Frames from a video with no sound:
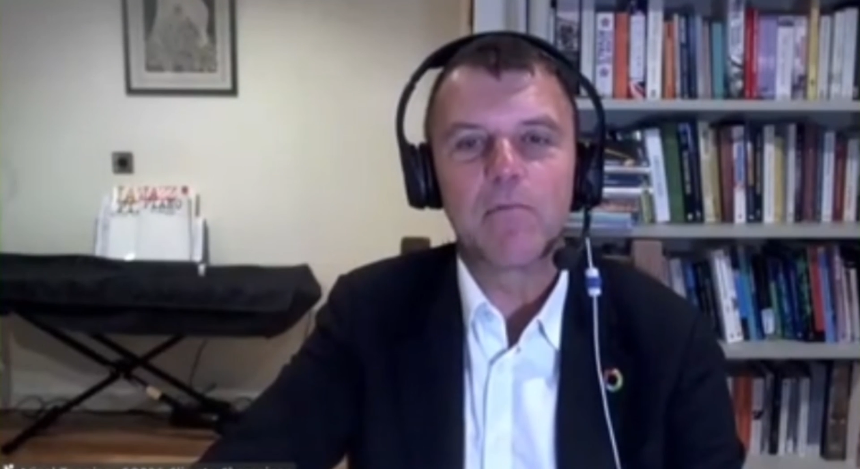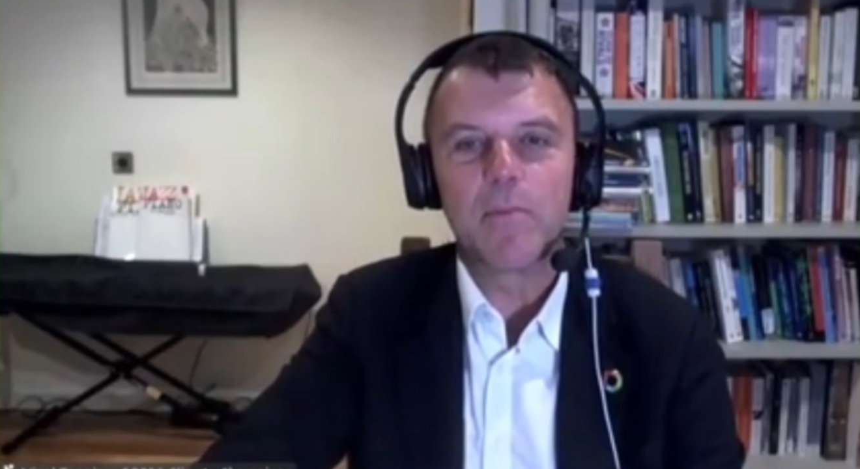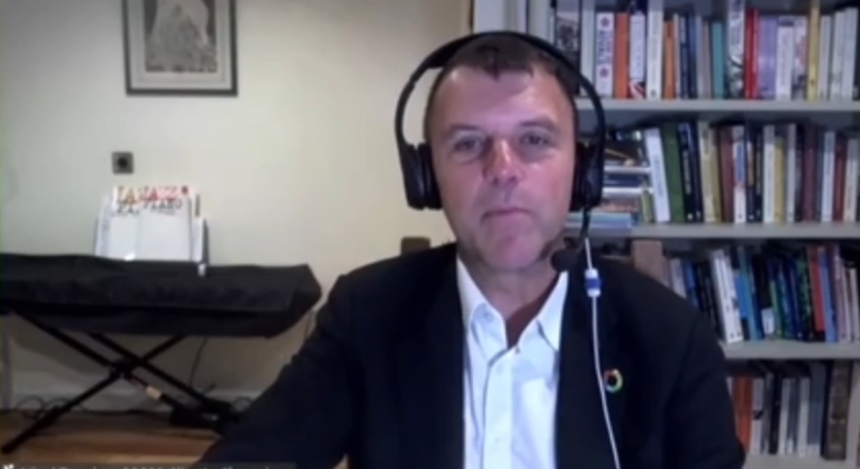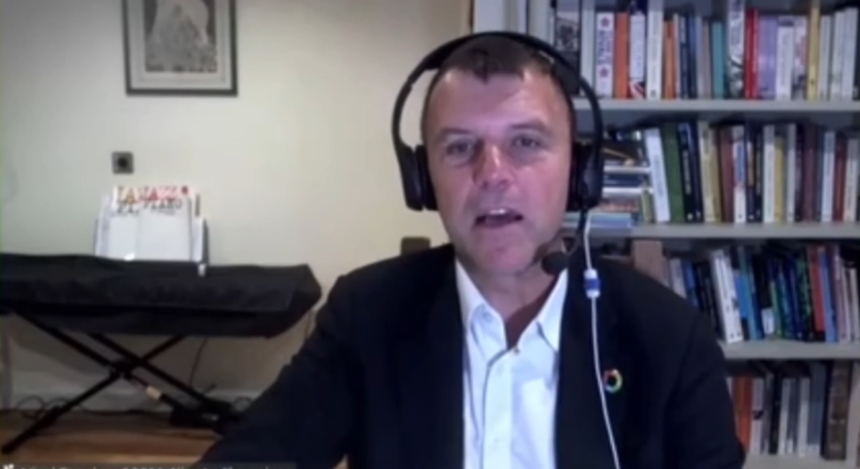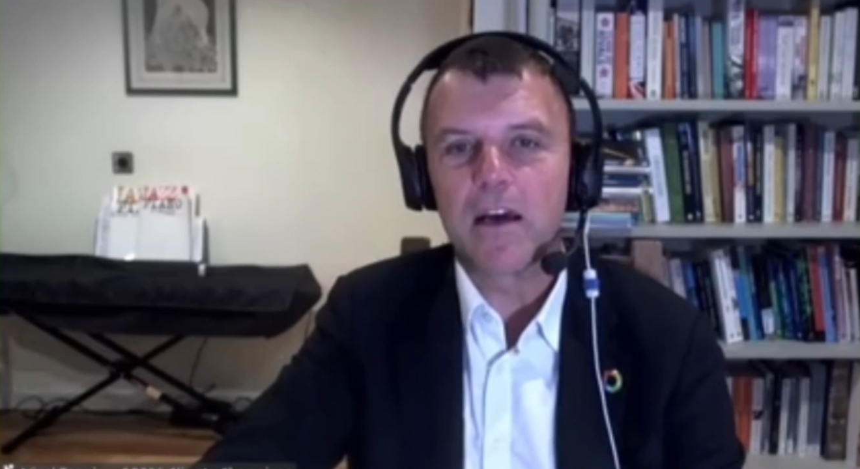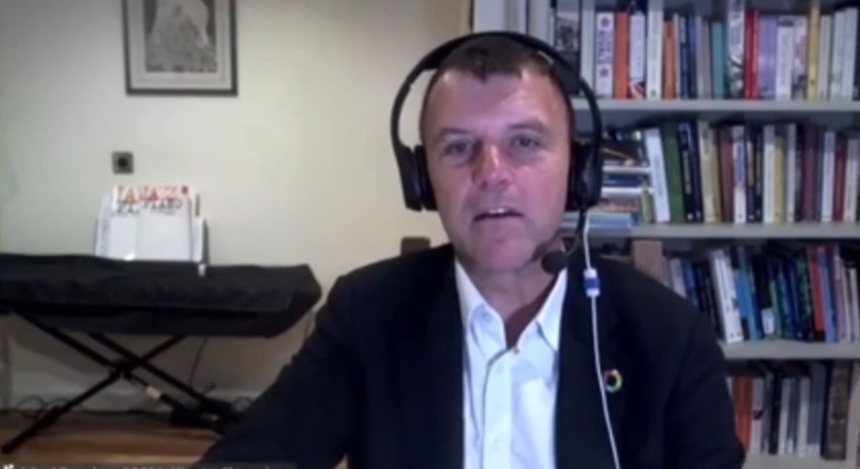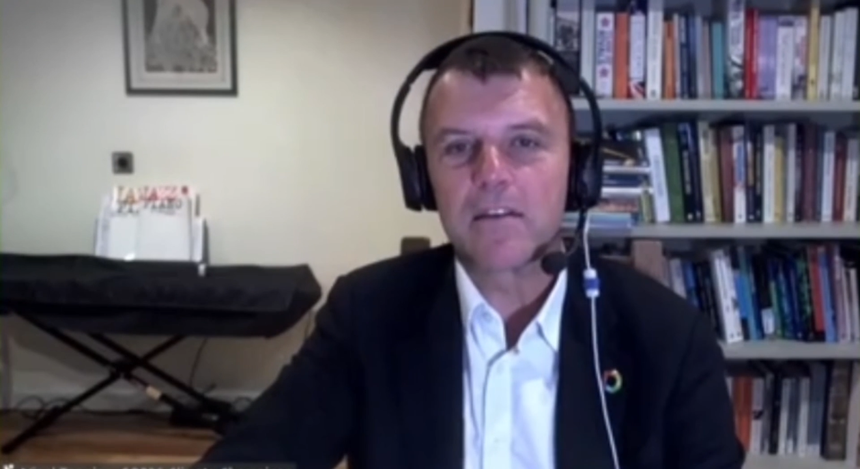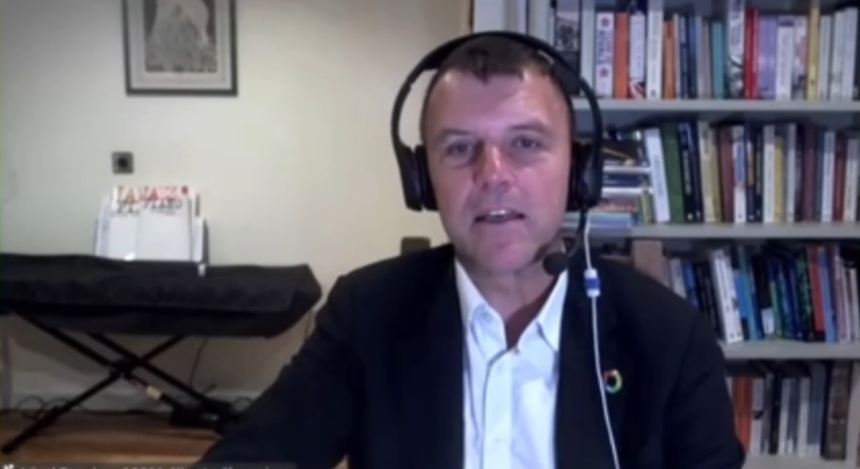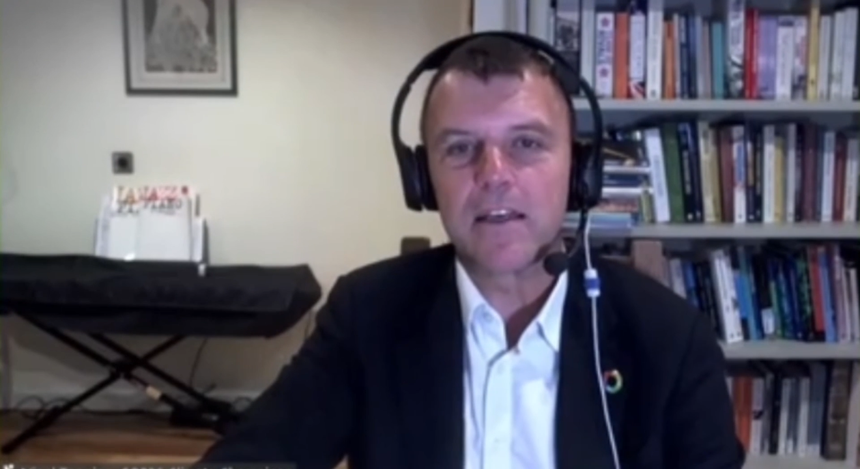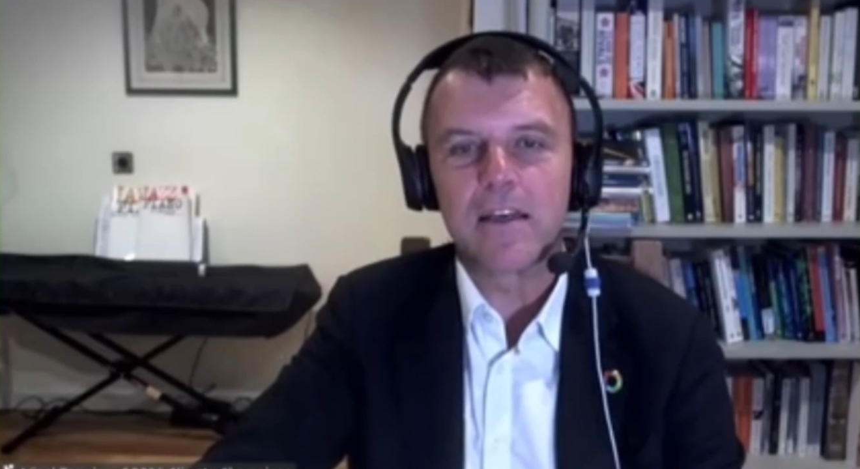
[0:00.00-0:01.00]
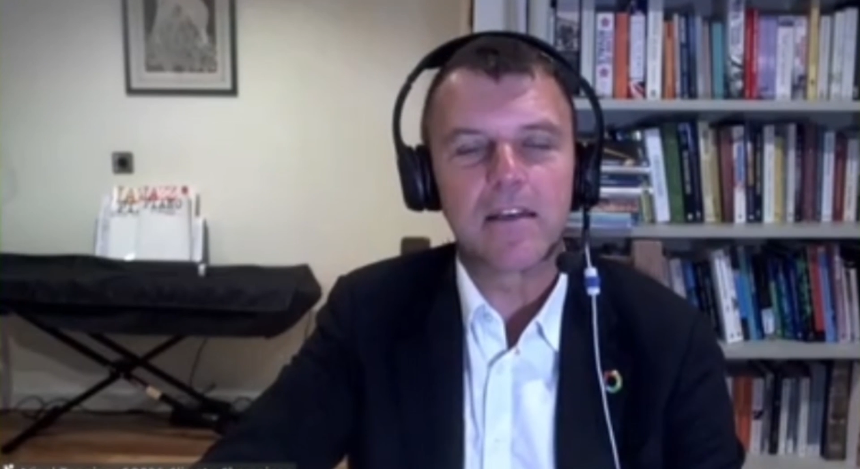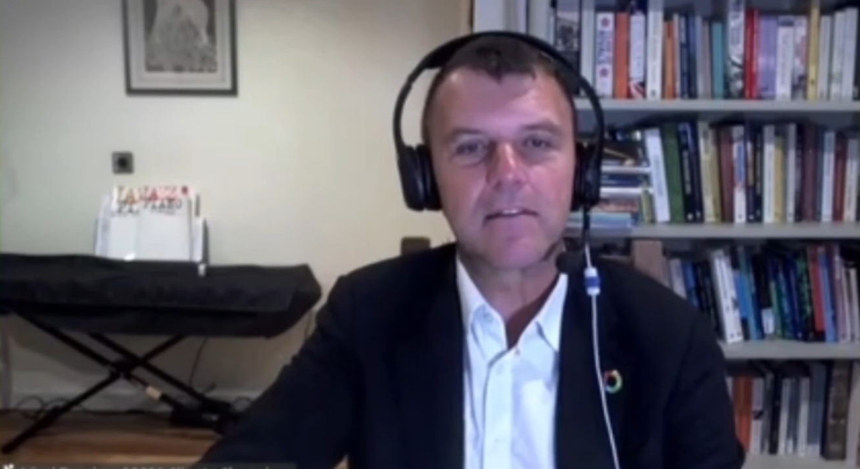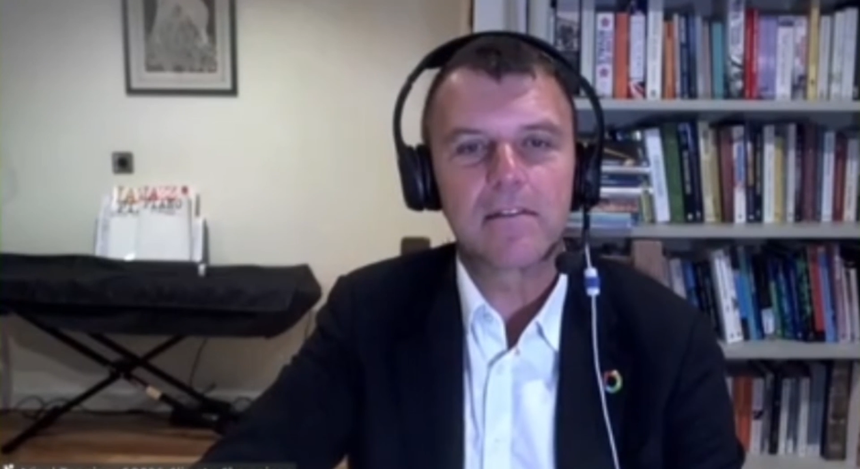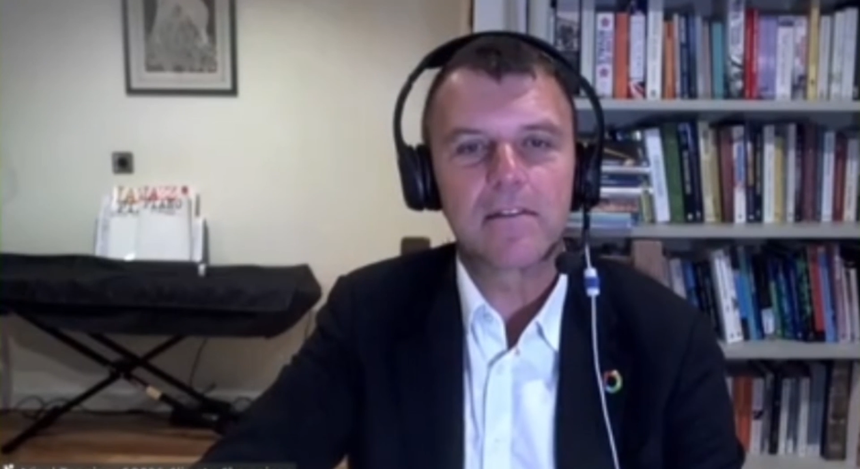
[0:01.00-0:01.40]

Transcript: we'll be seeing